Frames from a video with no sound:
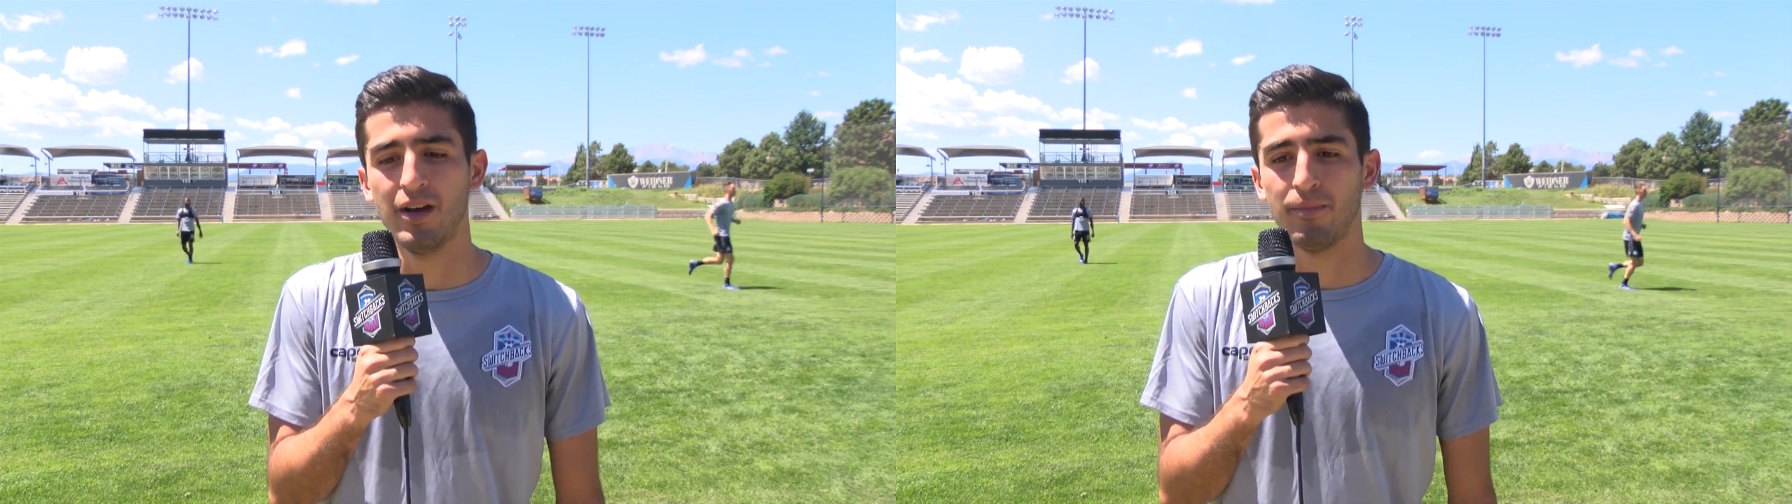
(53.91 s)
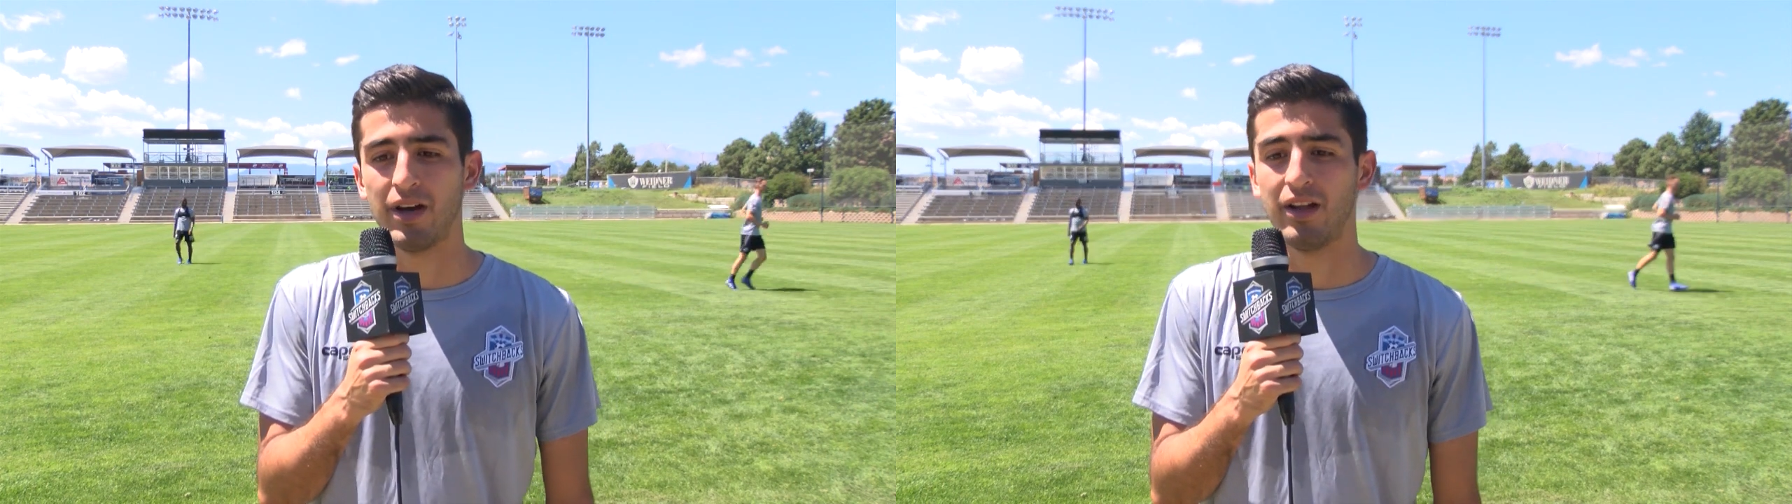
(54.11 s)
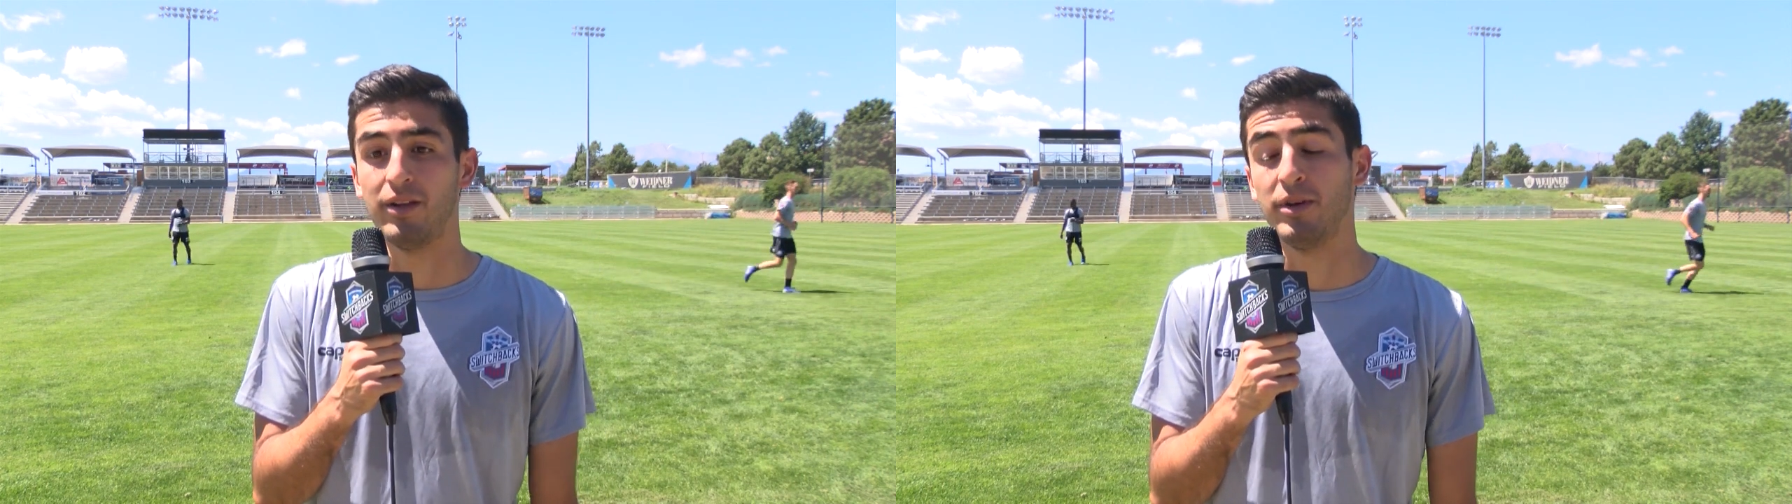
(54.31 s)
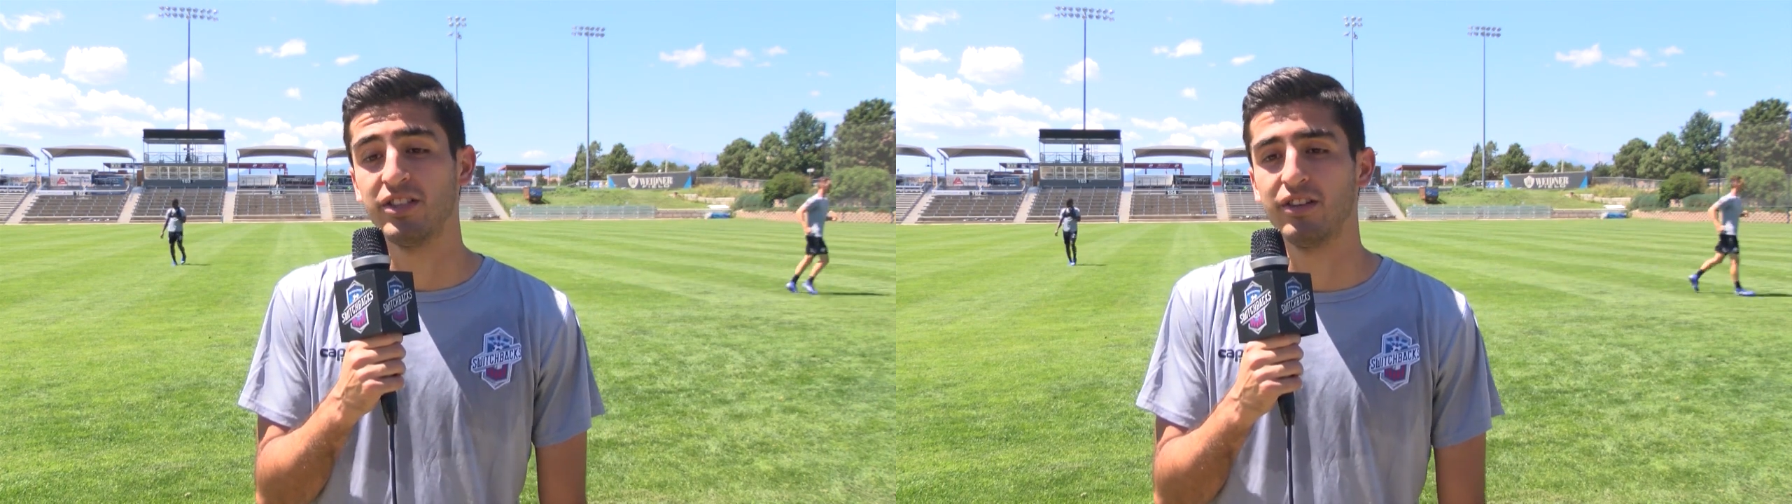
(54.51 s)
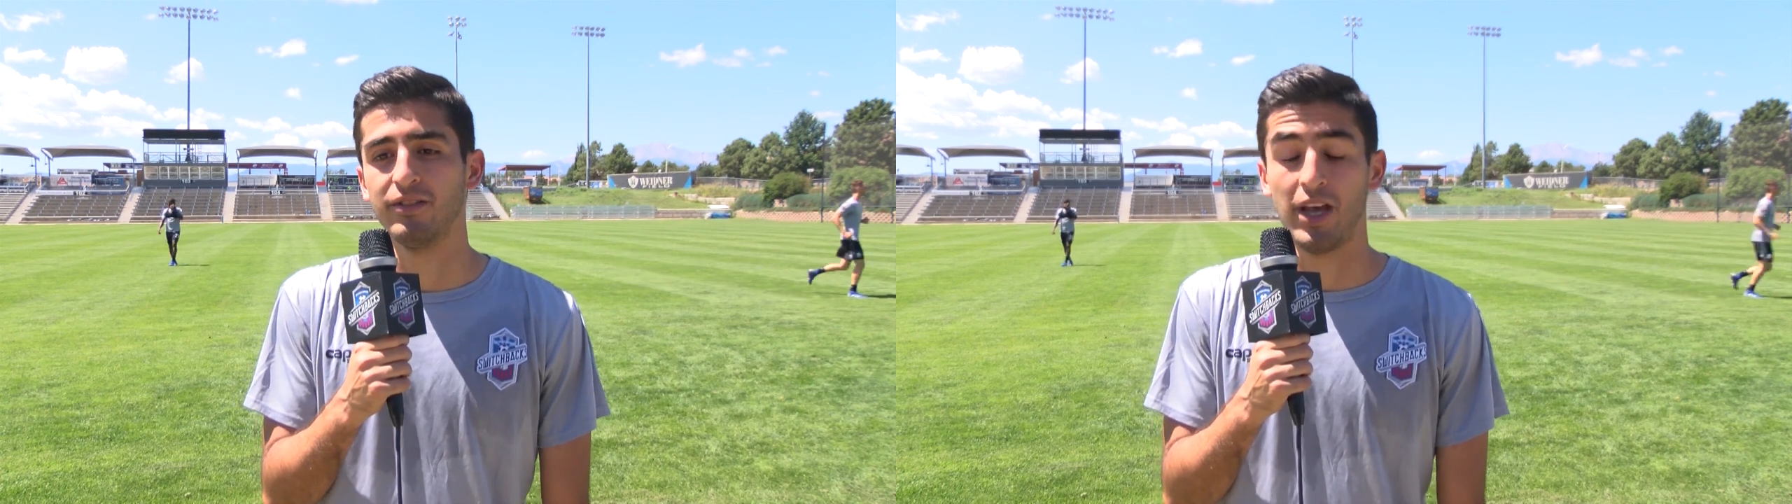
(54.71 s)
my the,
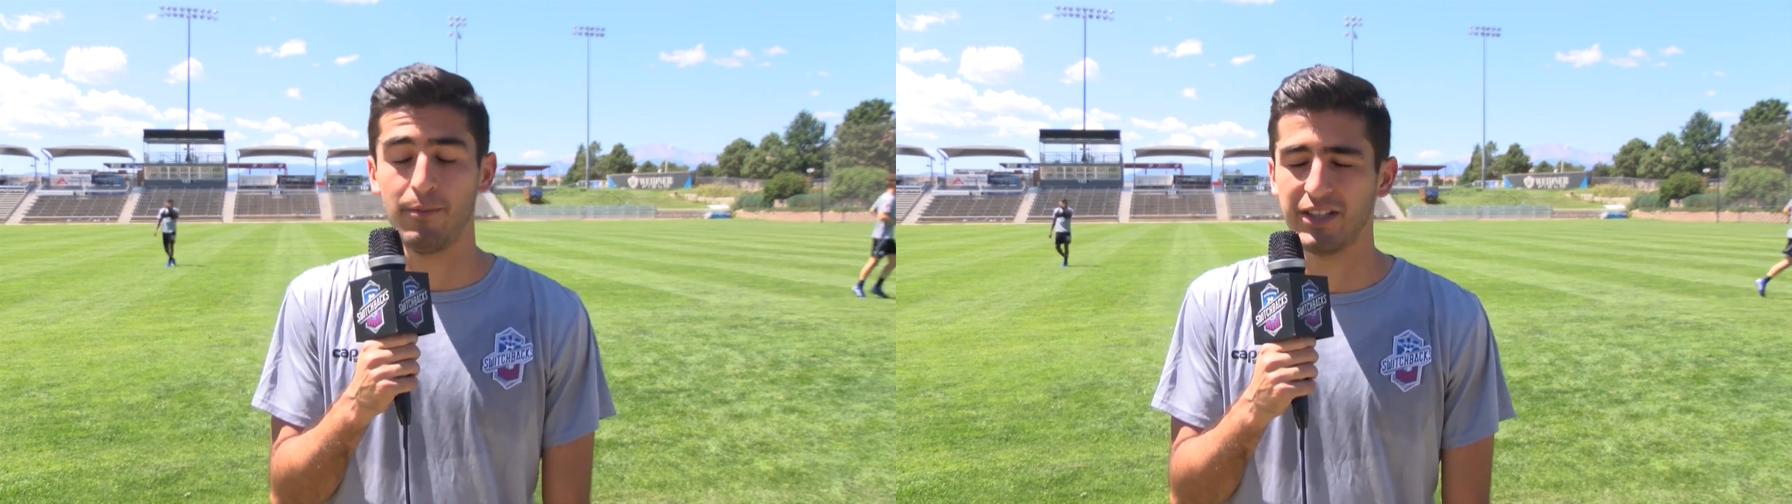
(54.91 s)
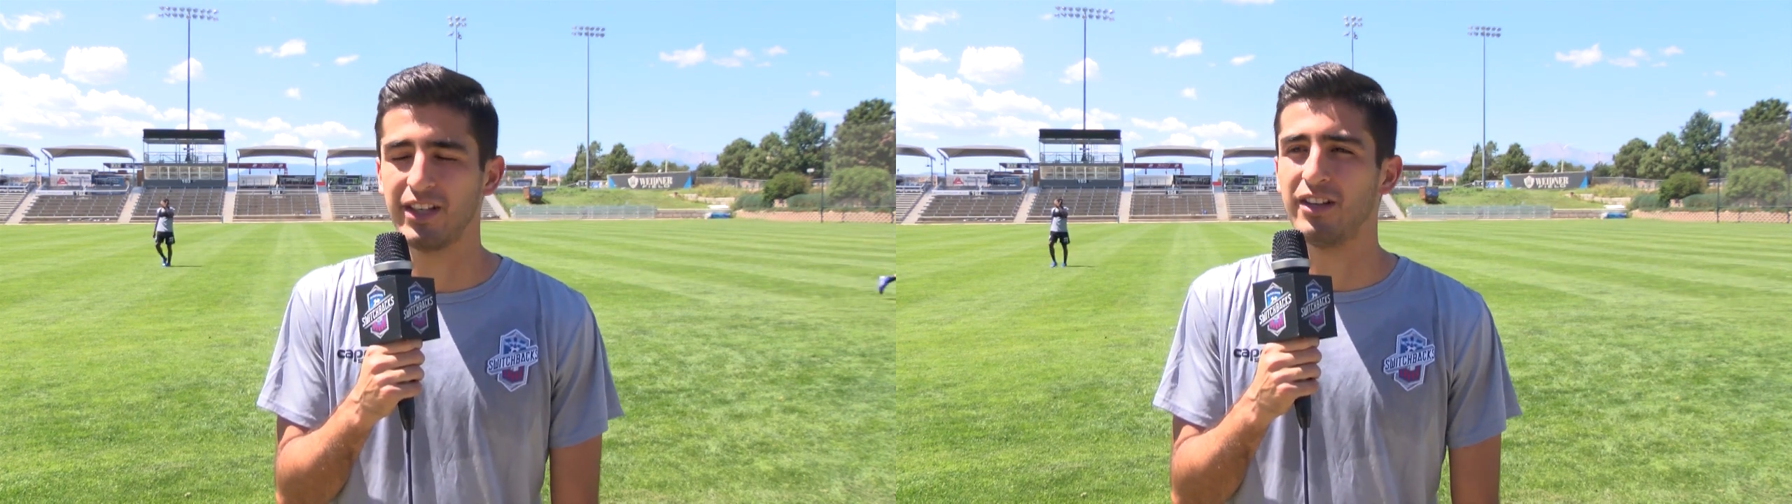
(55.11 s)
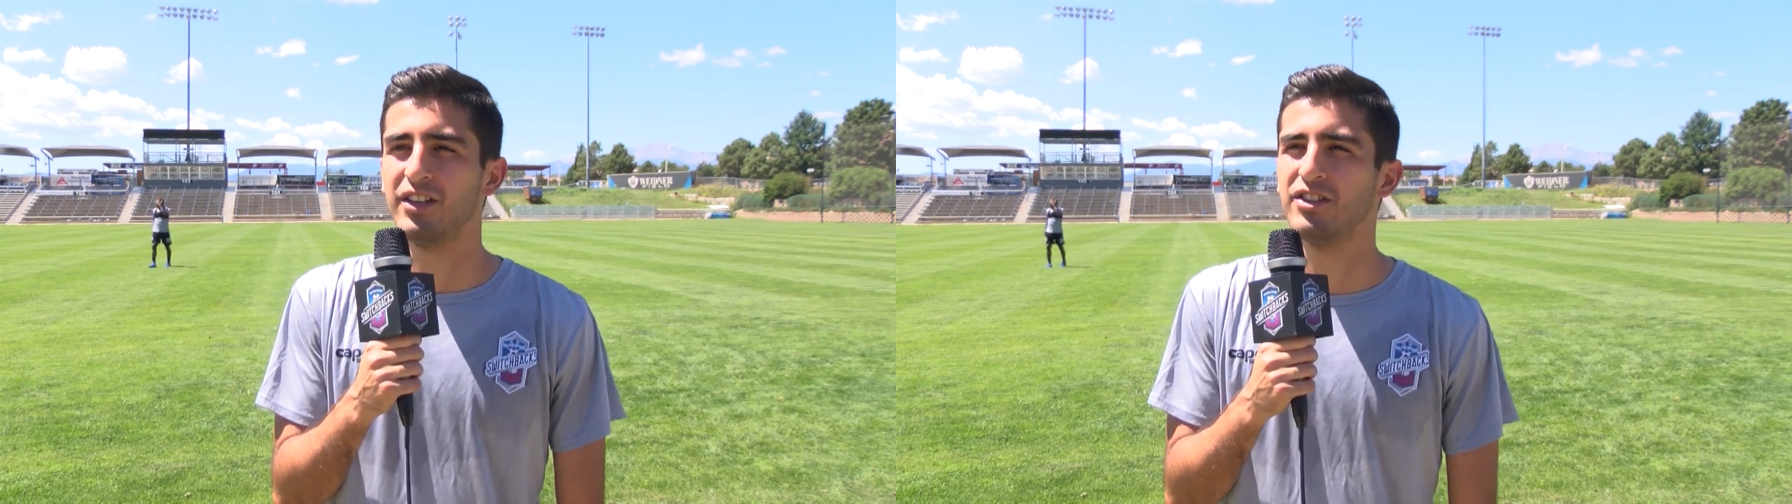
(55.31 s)
Mexi the, Mexican